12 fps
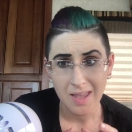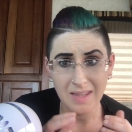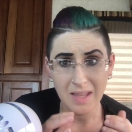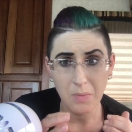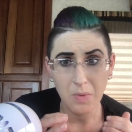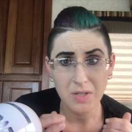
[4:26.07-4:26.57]

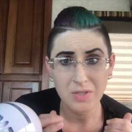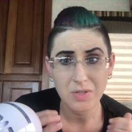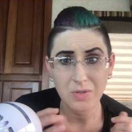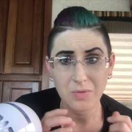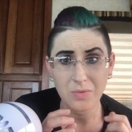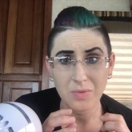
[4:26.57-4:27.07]
They want
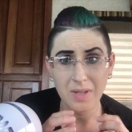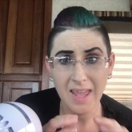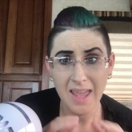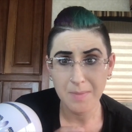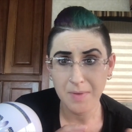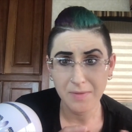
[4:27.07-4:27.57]
to
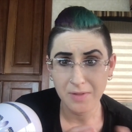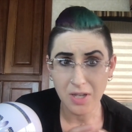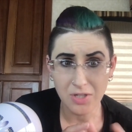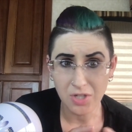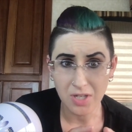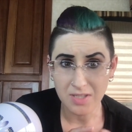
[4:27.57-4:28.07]

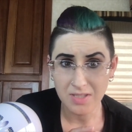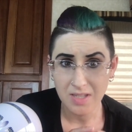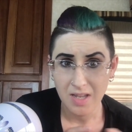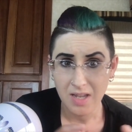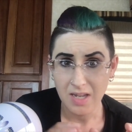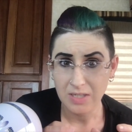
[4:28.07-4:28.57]
camouflage us
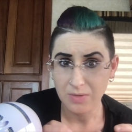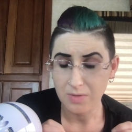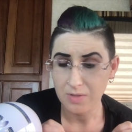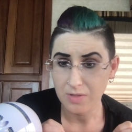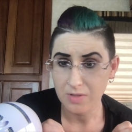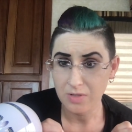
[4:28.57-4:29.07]
in
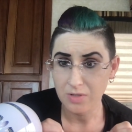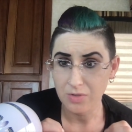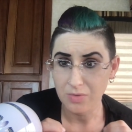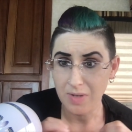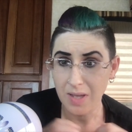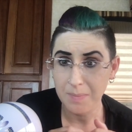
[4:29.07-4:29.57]
order
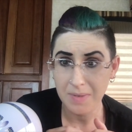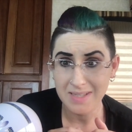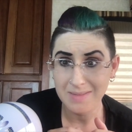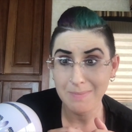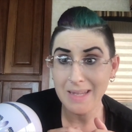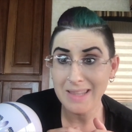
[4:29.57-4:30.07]
to help
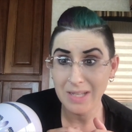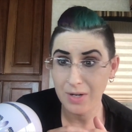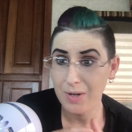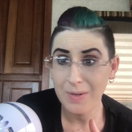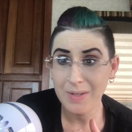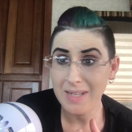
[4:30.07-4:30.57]
us meet the
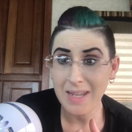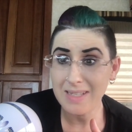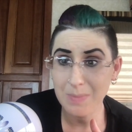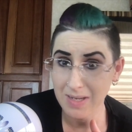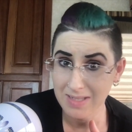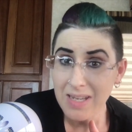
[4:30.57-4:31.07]
current
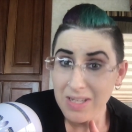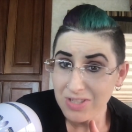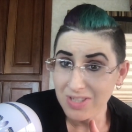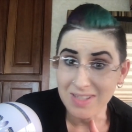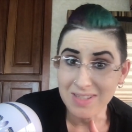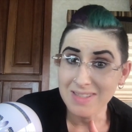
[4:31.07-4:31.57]

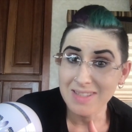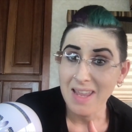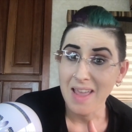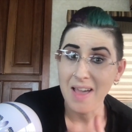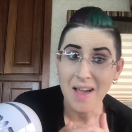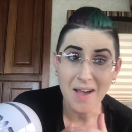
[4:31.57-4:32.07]
expectations
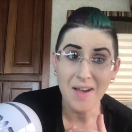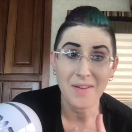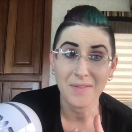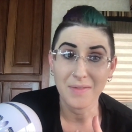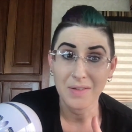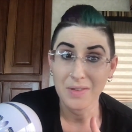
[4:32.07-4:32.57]

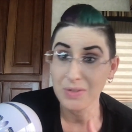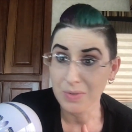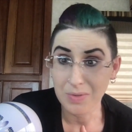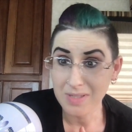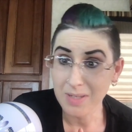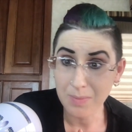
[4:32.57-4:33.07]
of
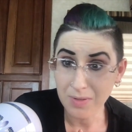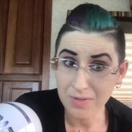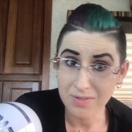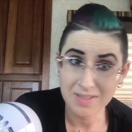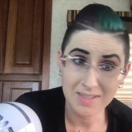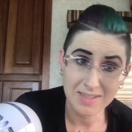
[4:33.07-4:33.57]

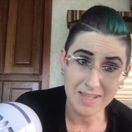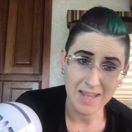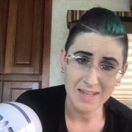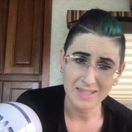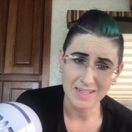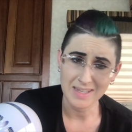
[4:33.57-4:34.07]
neurotypical
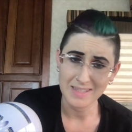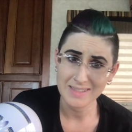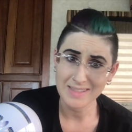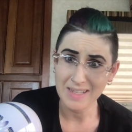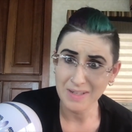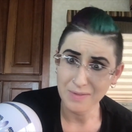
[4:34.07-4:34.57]
society
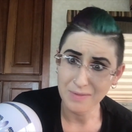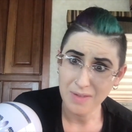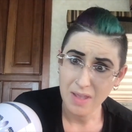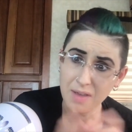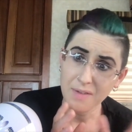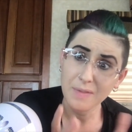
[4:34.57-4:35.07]
instead of
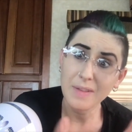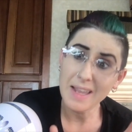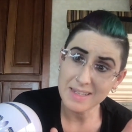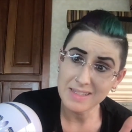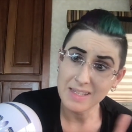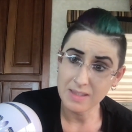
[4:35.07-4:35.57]

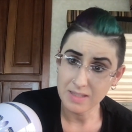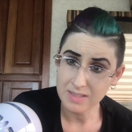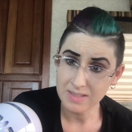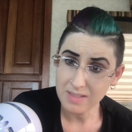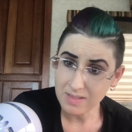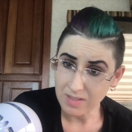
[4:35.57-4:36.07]
flexing the
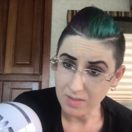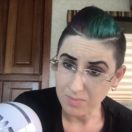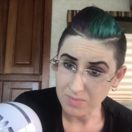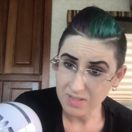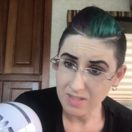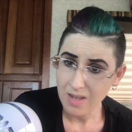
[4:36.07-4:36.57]

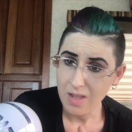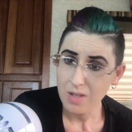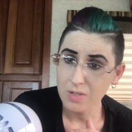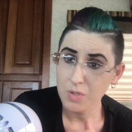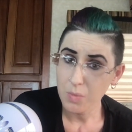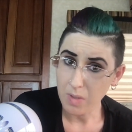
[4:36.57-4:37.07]
systems
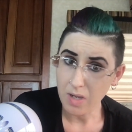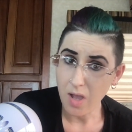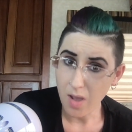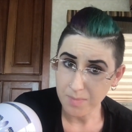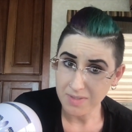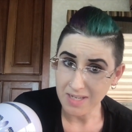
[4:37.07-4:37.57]
to
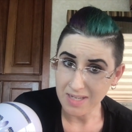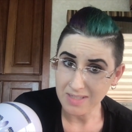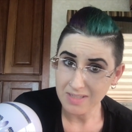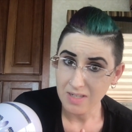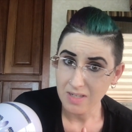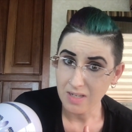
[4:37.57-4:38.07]

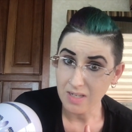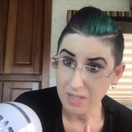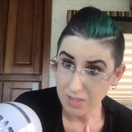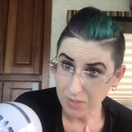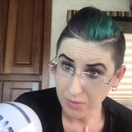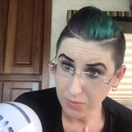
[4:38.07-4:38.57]
accommodate and
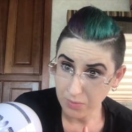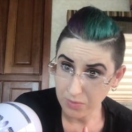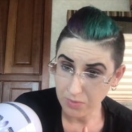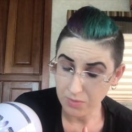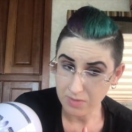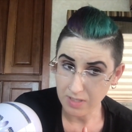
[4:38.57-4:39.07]
include
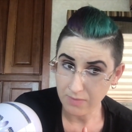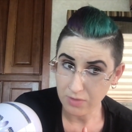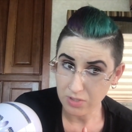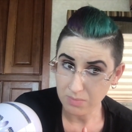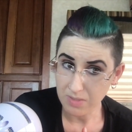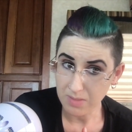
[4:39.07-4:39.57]

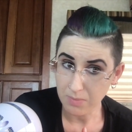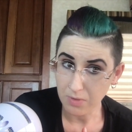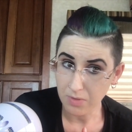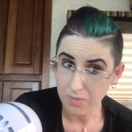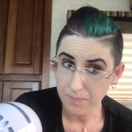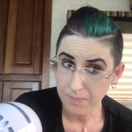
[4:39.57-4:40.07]
neurodivergent people.